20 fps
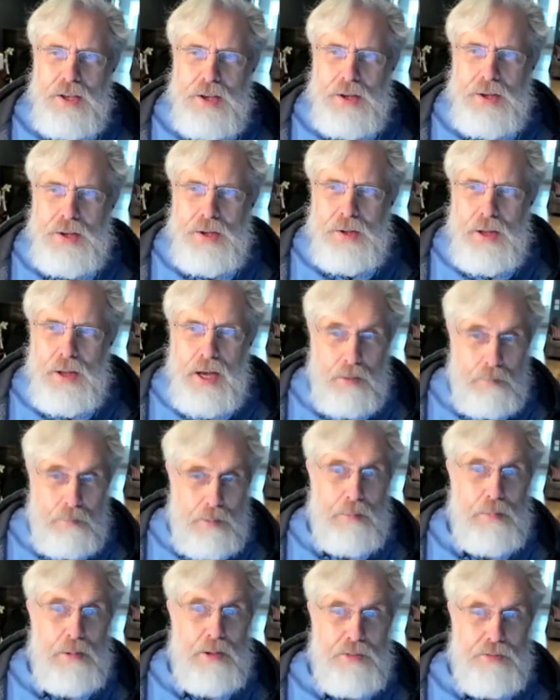uh, I had
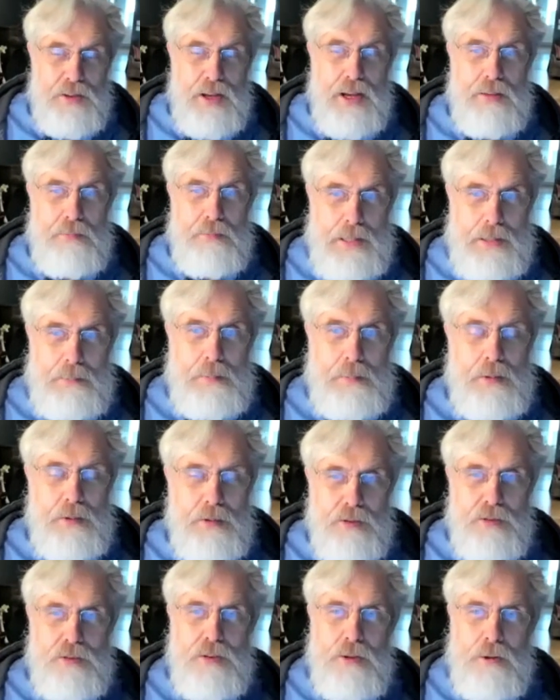published five
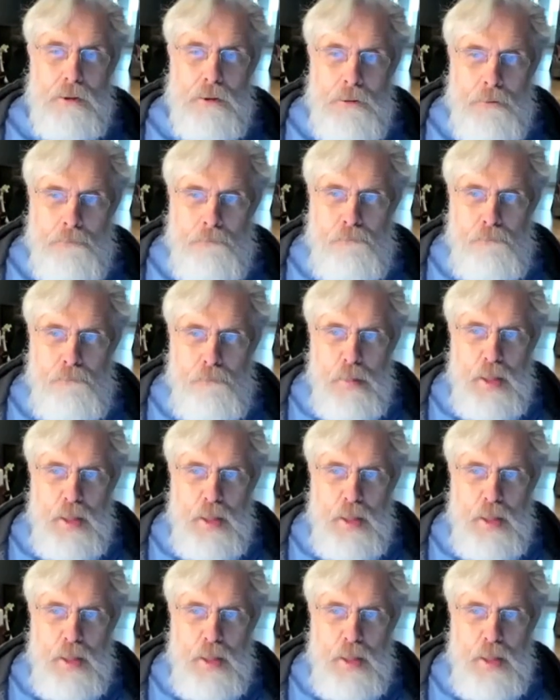papers um,